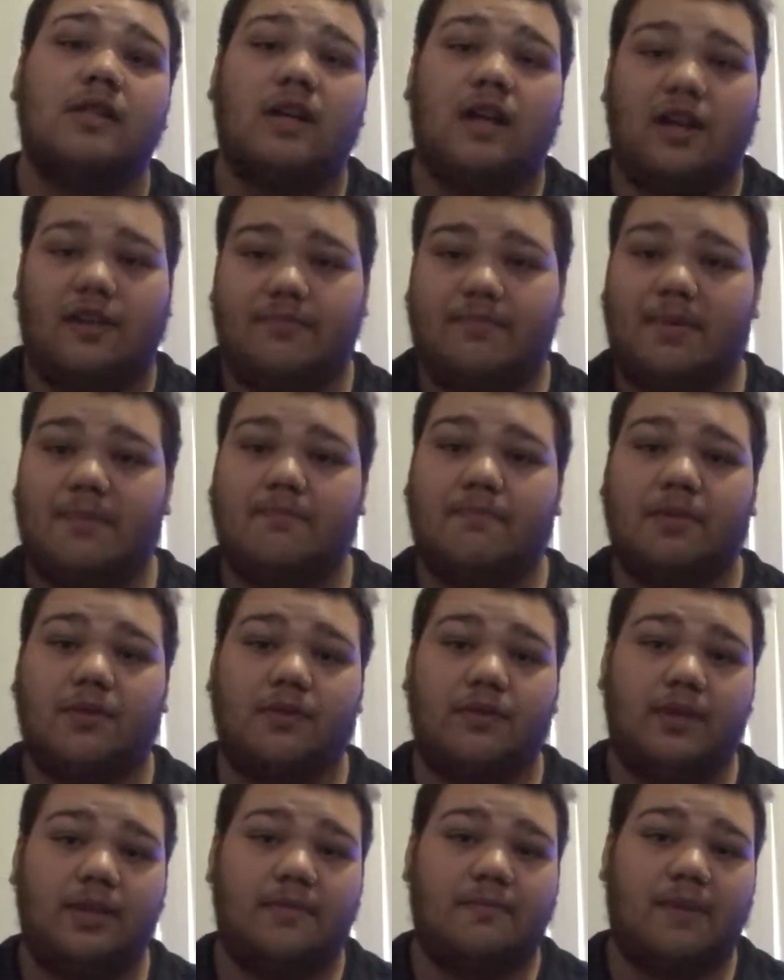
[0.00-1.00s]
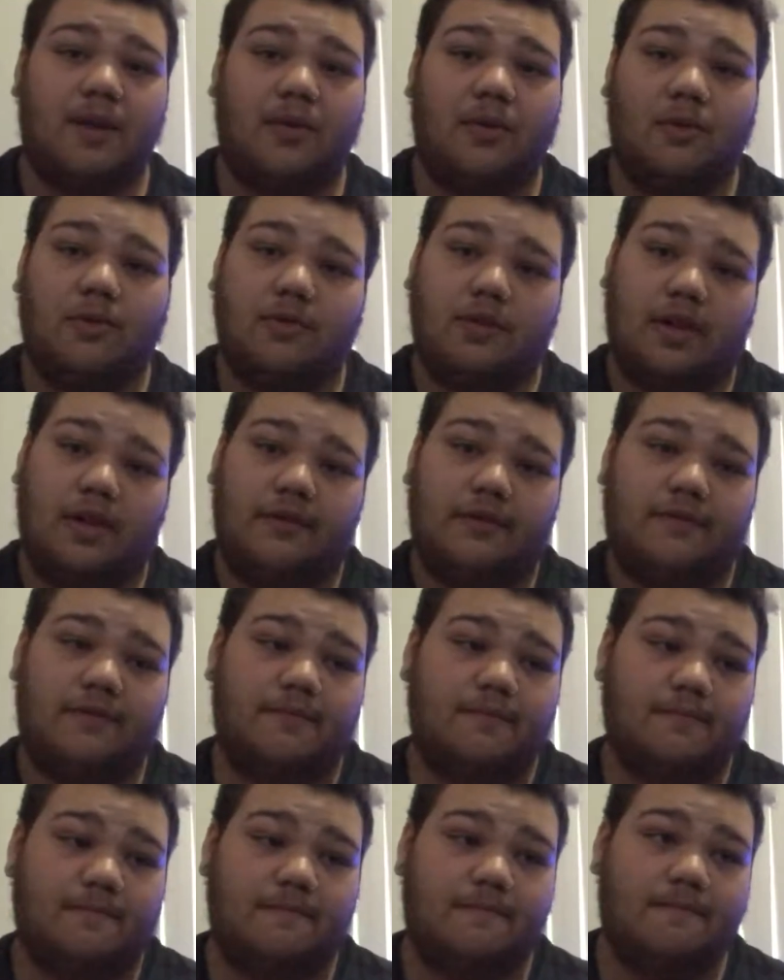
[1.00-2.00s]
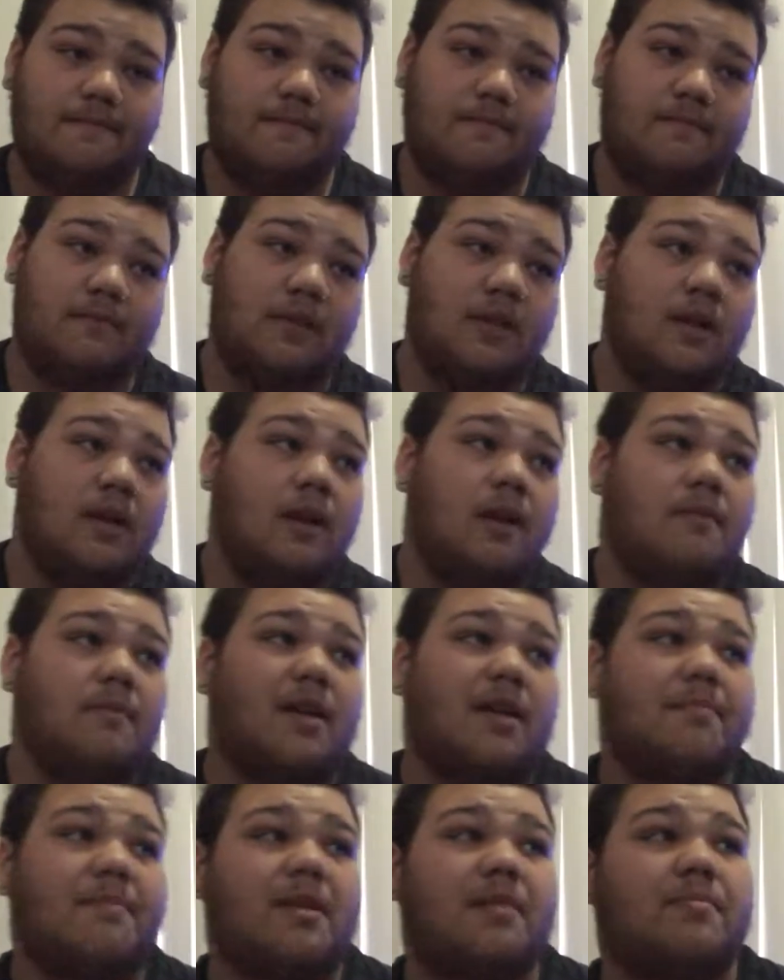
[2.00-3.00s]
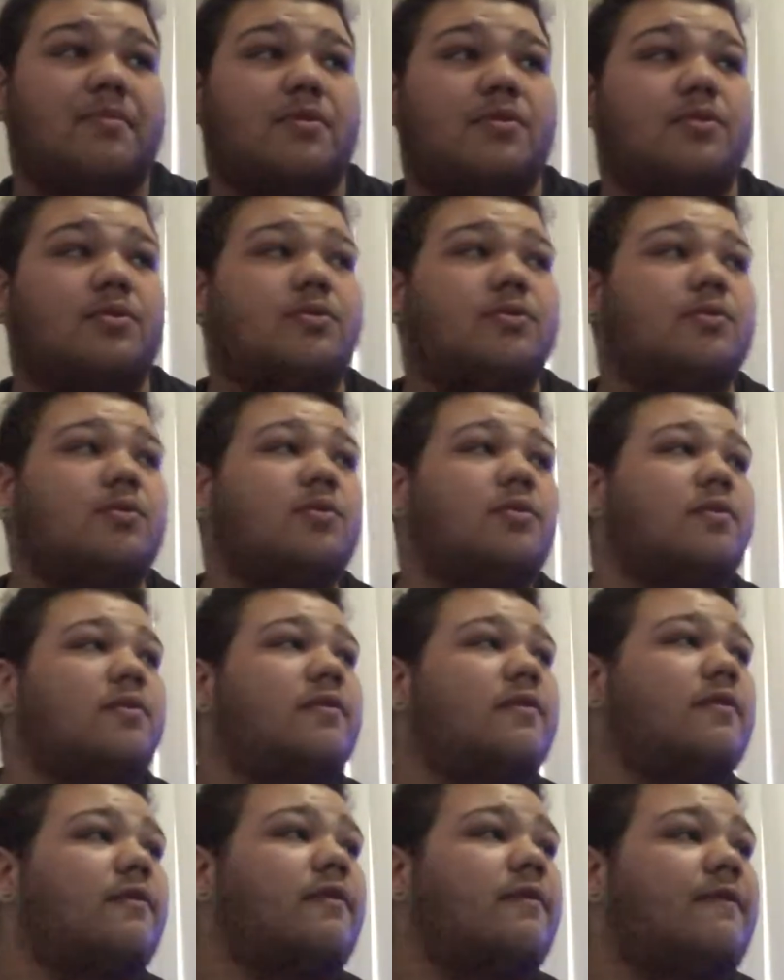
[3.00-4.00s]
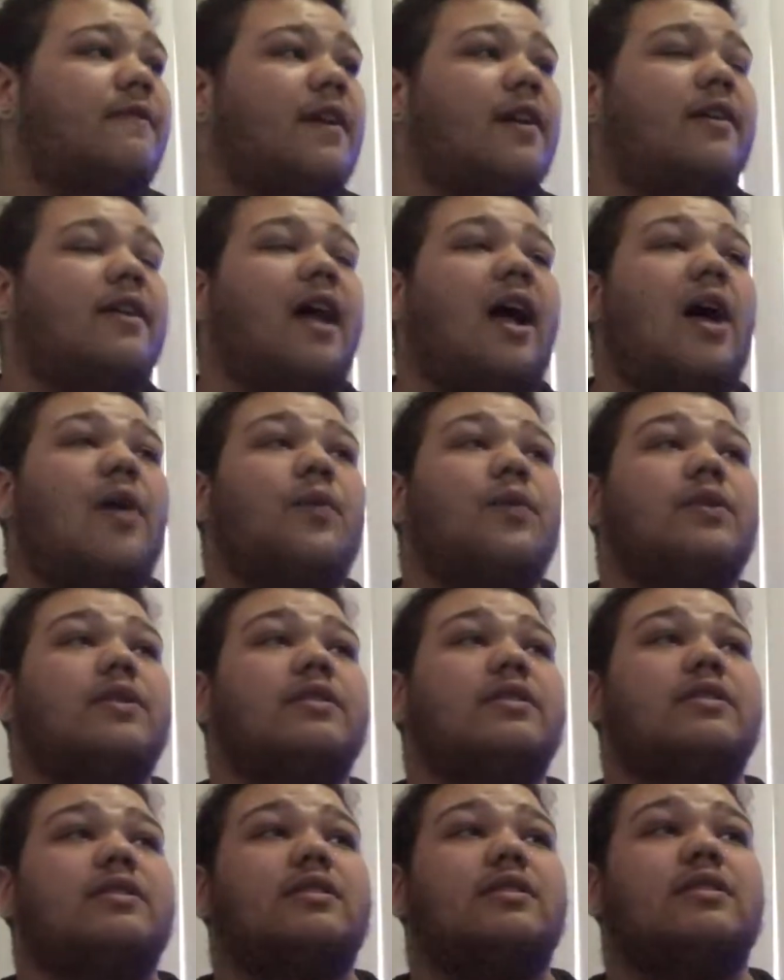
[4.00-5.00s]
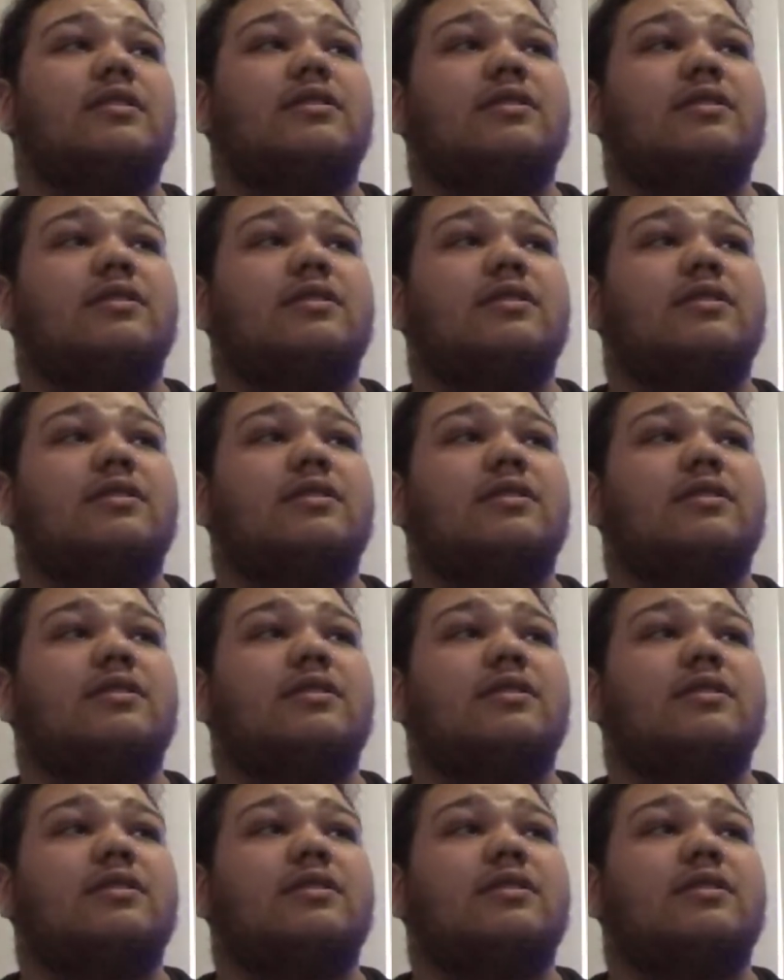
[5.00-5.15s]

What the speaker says: I've been bullied my whole life by people who felt I was